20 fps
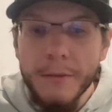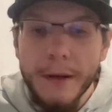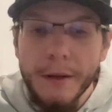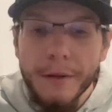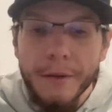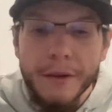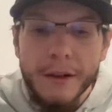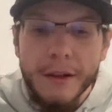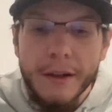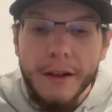I
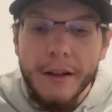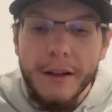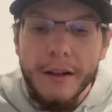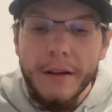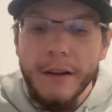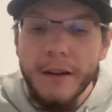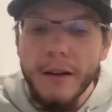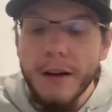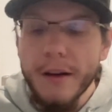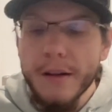don't think it could
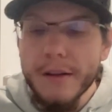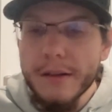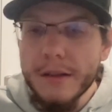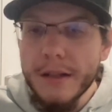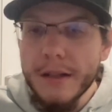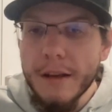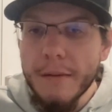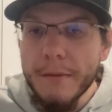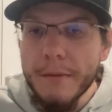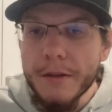cause
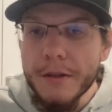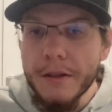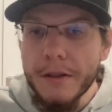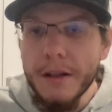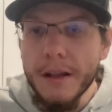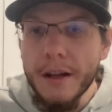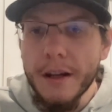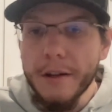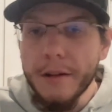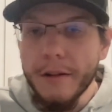damage to
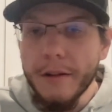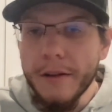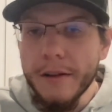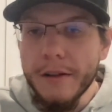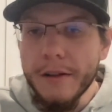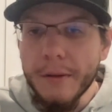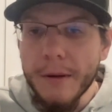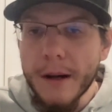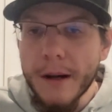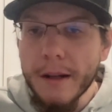Garrick Green
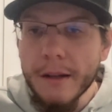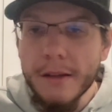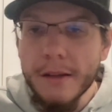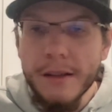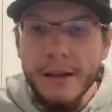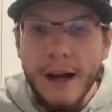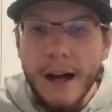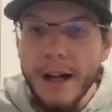directly.